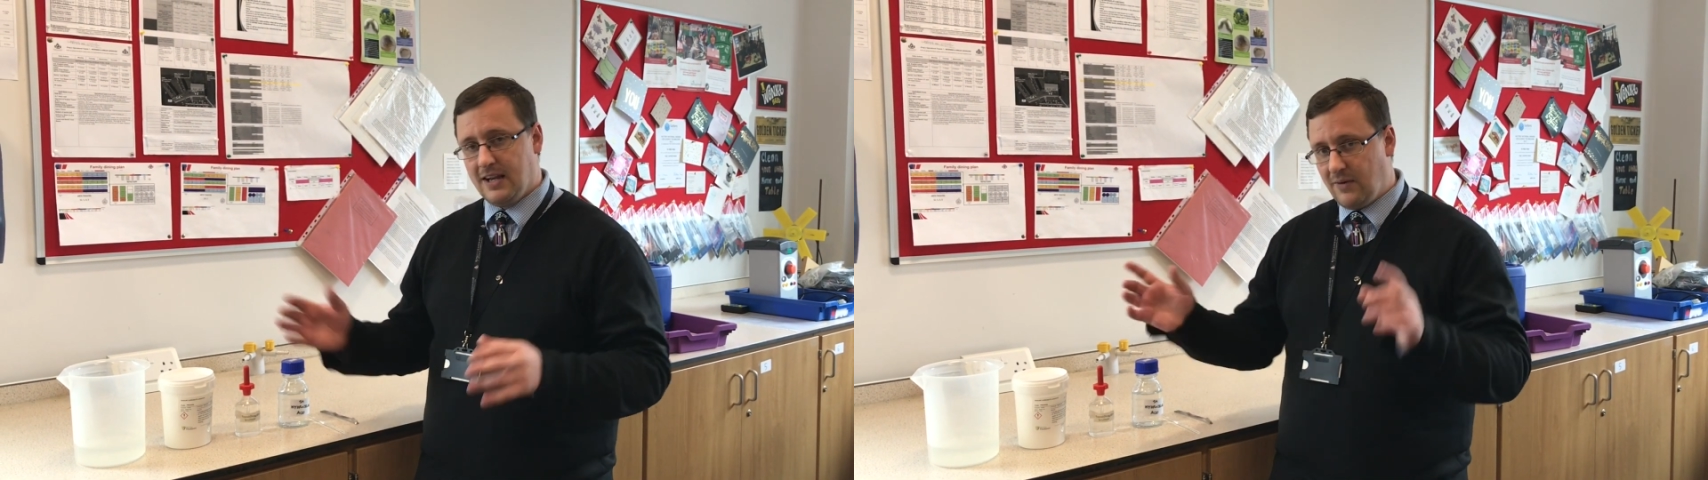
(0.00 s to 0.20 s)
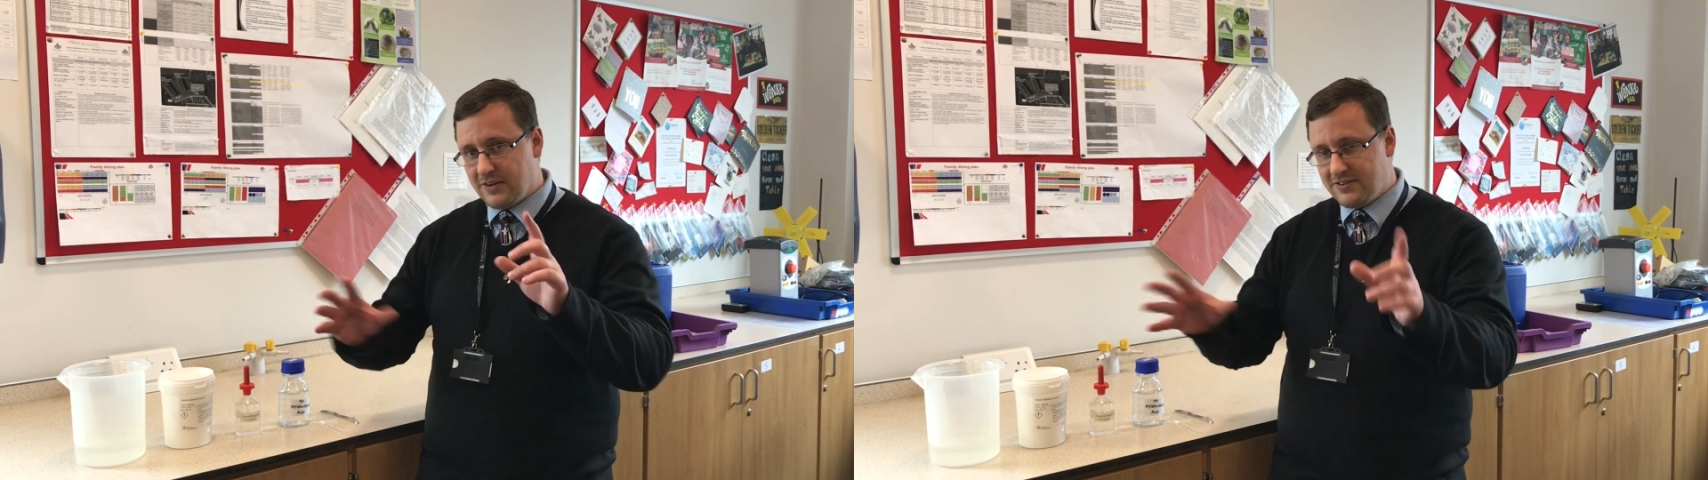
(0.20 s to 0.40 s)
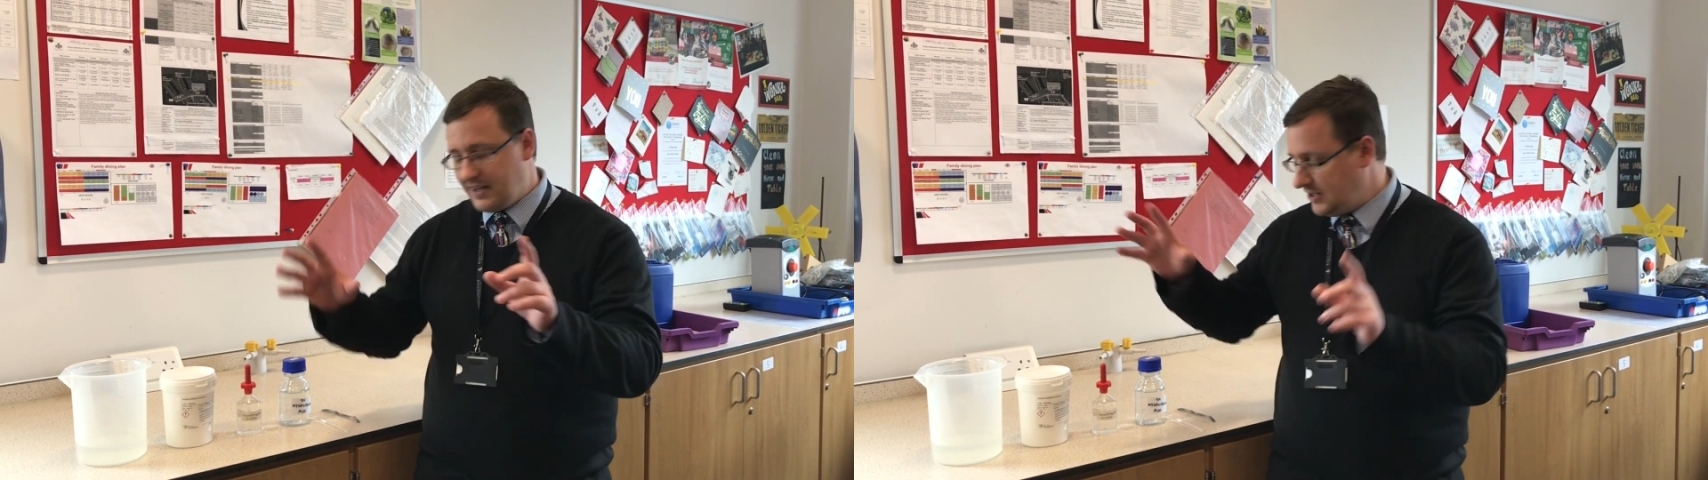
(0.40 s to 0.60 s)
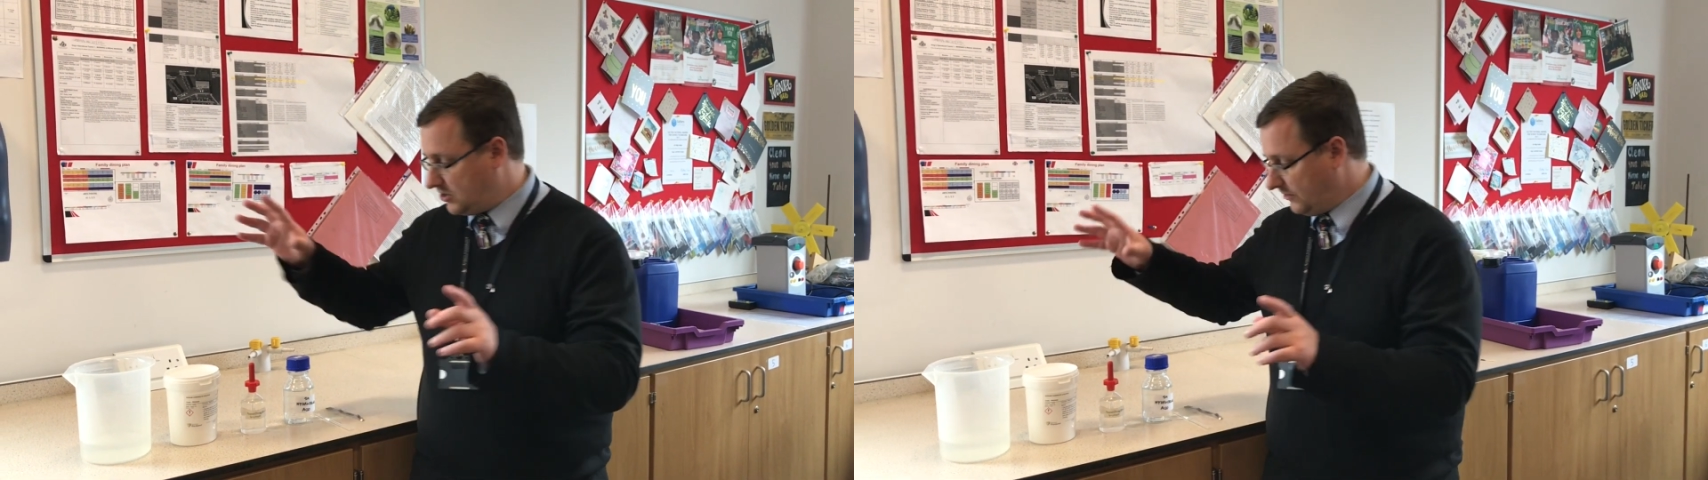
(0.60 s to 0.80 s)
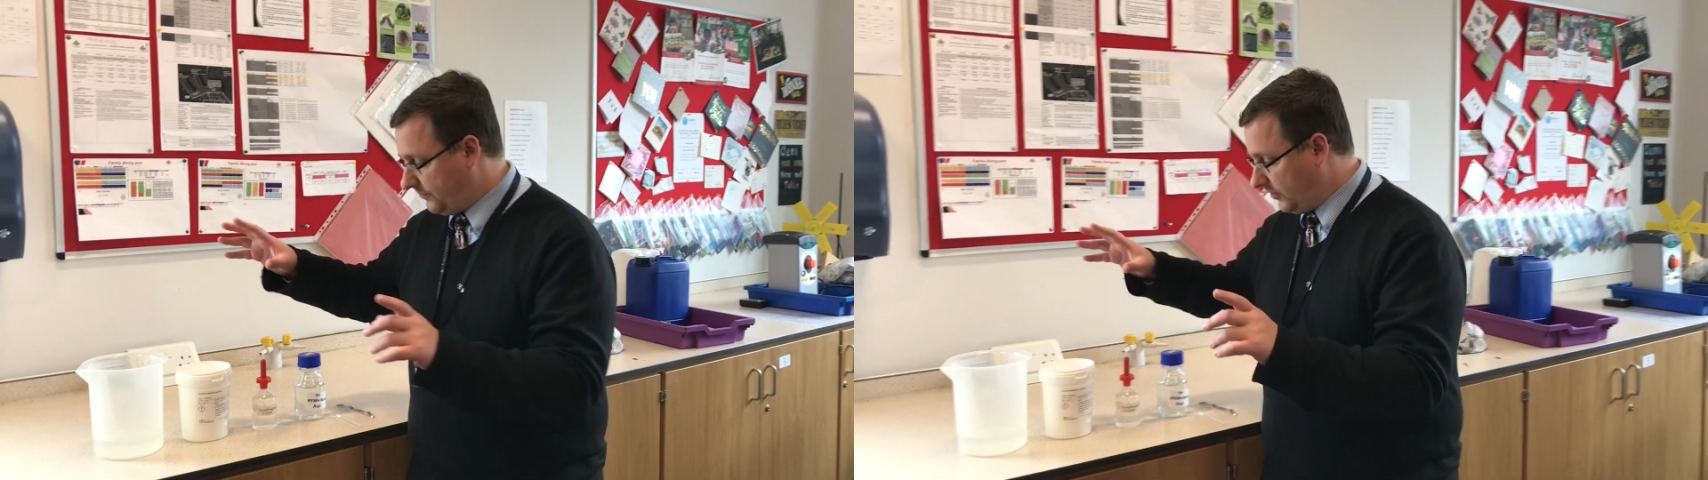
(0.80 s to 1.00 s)
Now I'll set it
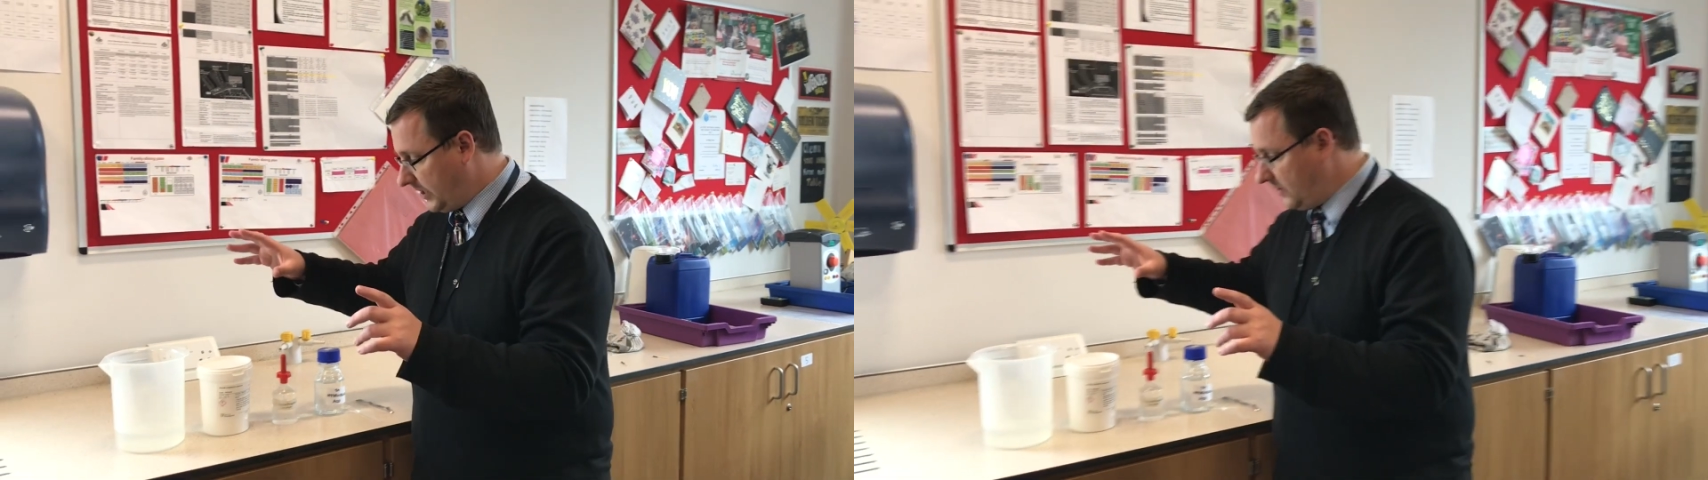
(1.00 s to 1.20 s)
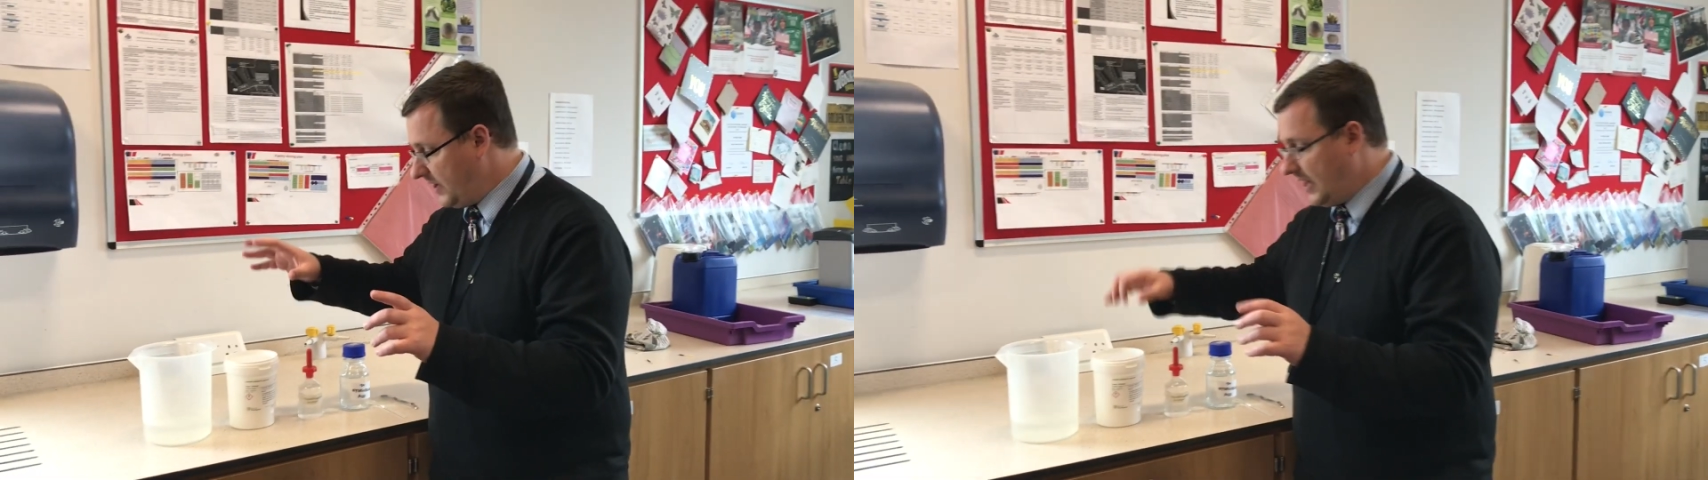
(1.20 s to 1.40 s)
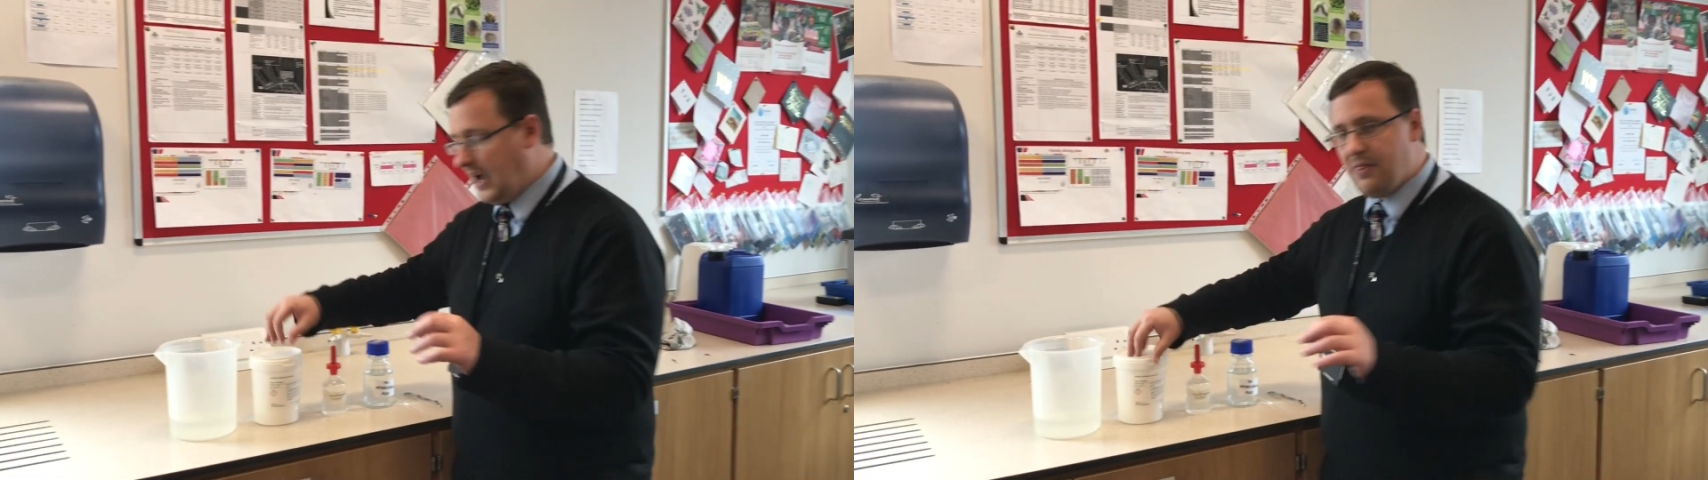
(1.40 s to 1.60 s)
up for you